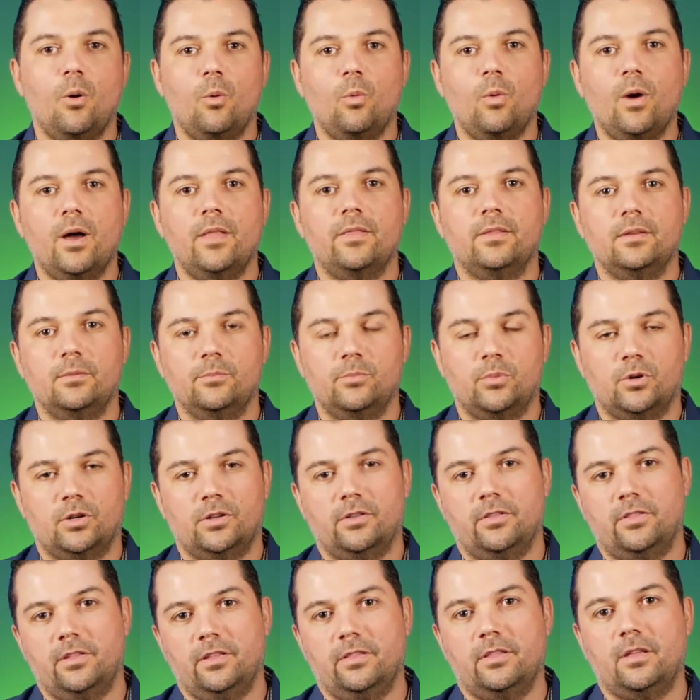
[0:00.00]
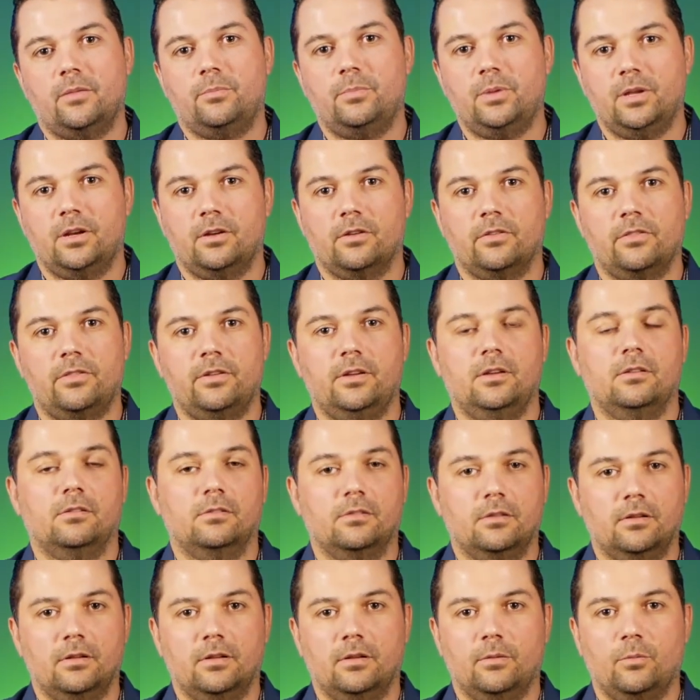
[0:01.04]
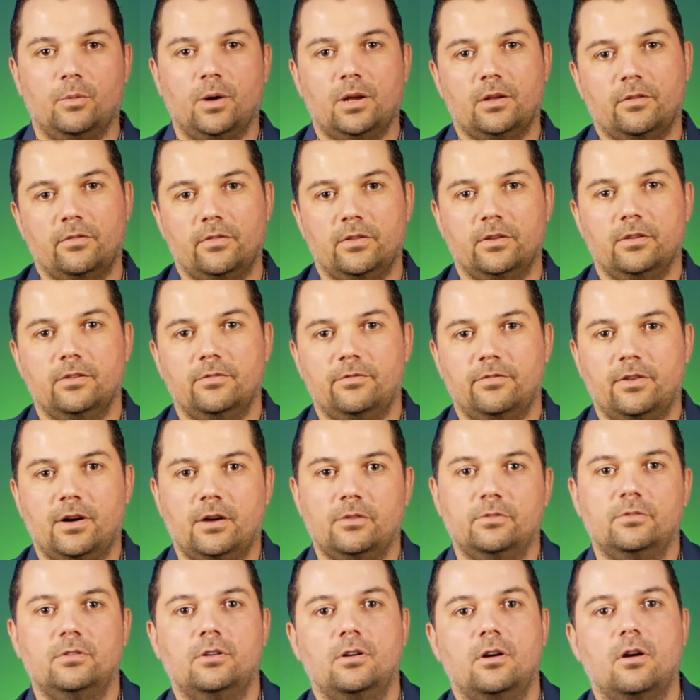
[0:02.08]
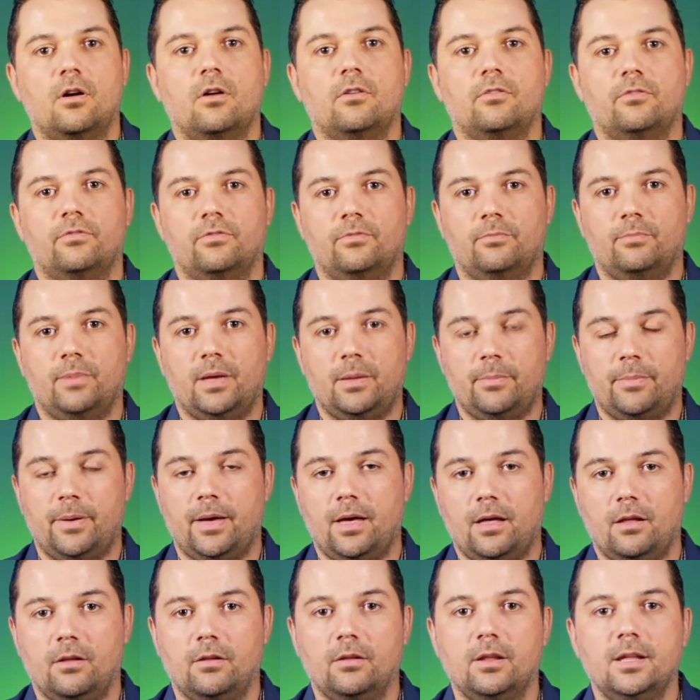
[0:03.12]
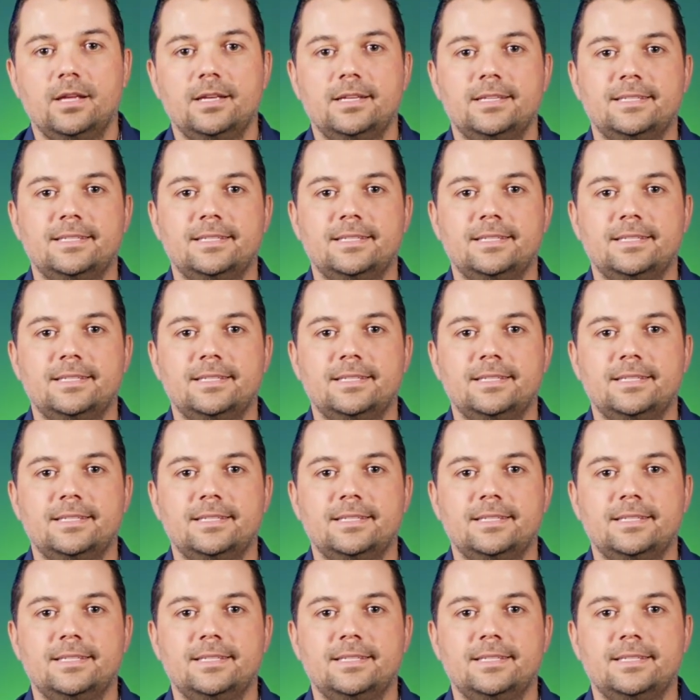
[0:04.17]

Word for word: One important thing that Peter Thiel one of the founder of PayPal,